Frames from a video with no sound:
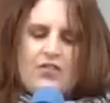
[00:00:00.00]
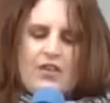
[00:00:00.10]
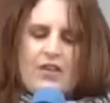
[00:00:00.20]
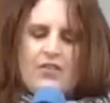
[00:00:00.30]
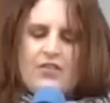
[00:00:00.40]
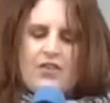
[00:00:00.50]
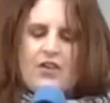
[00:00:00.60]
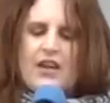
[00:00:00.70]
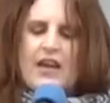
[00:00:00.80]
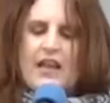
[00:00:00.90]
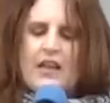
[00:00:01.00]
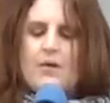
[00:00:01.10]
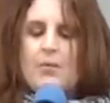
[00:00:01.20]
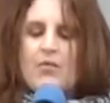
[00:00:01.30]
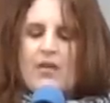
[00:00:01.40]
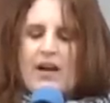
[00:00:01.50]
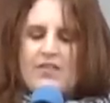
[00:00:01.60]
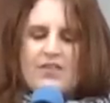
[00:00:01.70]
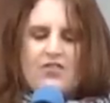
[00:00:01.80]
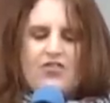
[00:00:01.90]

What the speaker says: there are certain inalienable rights that